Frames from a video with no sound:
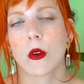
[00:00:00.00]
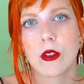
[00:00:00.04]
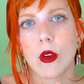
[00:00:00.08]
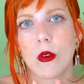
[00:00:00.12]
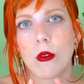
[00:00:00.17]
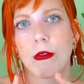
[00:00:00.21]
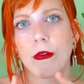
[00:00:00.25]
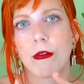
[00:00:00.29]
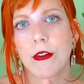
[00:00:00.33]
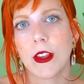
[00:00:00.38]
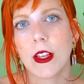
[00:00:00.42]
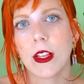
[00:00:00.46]

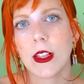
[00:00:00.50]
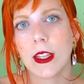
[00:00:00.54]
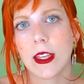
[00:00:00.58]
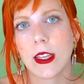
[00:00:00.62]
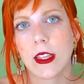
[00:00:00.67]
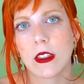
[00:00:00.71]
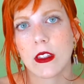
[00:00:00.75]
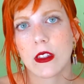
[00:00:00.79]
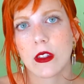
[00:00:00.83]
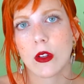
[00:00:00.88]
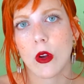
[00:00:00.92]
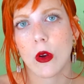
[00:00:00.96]
So
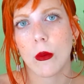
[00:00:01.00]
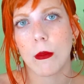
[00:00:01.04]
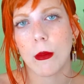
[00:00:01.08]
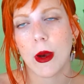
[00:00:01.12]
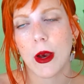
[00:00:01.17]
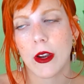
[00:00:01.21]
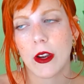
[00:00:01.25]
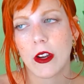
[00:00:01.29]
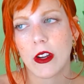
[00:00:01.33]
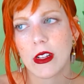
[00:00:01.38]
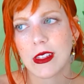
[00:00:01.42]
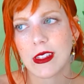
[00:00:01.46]
feelings don't
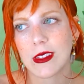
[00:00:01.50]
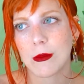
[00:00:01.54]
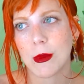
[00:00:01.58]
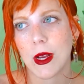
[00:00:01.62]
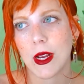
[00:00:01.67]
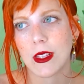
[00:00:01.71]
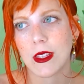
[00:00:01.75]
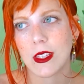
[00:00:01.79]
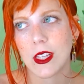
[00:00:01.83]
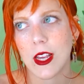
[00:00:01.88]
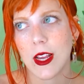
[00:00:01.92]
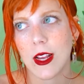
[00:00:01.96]
matter as
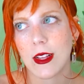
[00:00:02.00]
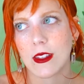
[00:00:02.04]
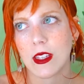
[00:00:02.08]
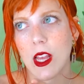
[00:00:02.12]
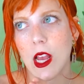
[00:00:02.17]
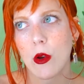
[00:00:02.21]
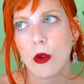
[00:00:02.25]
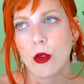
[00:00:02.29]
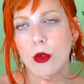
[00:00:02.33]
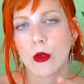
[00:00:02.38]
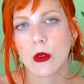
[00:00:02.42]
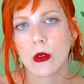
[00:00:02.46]
much as
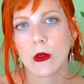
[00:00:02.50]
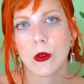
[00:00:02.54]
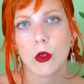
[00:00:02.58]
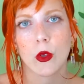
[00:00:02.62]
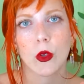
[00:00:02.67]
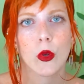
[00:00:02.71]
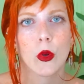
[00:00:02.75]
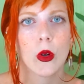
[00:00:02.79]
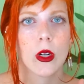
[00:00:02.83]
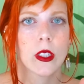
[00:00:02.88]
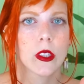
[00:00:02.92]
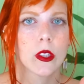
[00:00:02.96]
how useful
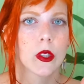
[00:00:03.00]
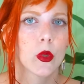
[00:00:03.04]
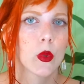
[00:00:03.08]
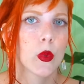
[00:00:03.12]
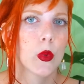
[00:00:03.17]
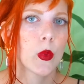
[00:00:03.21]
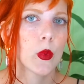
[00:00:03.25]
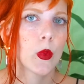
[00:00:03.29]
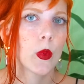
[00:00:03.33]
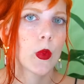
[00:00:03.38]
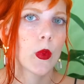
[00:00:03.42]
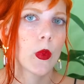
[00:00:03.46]
you are
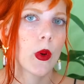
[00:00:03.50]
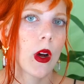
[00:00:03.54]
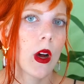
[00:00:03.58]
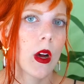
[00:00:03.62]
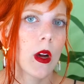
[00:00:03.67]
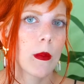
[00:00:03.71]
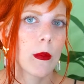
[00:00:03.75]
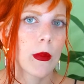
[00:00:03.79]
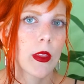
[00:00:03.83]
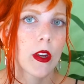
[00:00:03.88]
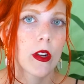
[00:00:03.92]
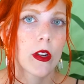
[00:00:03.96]
to
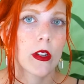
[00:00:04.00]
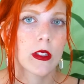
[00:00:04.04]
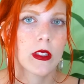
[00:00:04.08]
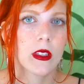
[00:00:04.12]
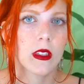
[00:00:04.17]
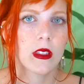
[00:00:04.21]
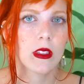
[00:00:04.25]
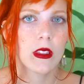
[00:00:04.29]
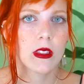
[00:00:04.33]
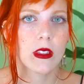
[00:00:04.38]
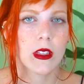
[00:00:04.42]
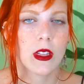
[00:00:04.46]
the
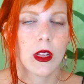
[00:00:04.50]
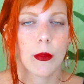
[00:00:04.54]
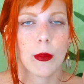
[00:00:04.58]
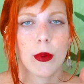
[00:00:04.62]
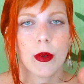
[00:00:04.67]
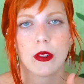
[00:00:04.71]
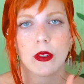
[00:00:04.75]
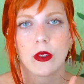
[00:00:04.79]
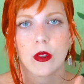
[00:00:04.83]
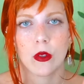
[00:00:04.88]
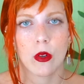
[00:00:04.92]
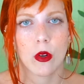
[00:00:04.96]
narcissistic
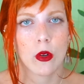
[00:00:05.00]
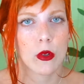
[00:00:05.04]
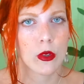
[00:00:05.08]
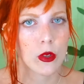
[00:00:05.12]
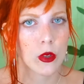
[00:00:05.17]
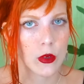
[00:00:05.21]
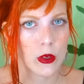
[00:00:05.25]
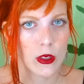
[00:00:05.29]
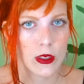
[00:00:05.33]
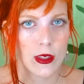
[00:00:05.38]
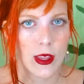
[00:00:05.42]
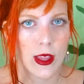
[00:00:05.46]
person or
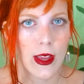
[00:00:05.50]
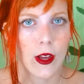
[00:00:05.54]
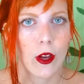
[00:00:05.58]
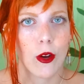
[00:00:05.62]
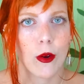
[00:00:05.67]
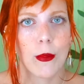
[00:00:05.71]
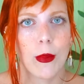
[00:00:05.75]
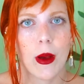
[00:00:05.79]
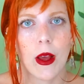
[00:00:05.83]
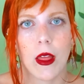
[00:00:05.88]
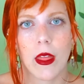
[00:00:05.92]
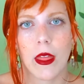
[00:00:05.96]
to the
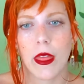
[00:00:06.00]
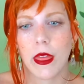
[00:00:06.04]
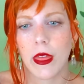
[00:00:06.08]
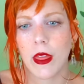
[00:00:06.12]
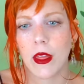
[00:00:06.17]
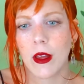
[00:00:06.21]
psychopath.